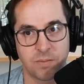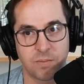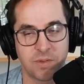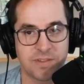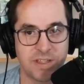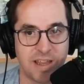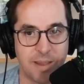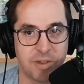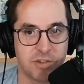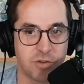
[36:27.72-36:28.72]
What's the
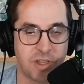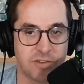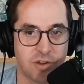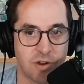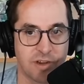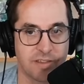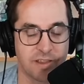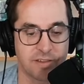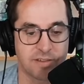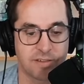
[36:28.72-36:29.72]
damage? Who gets hurt in
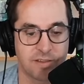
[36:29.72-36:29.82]
this?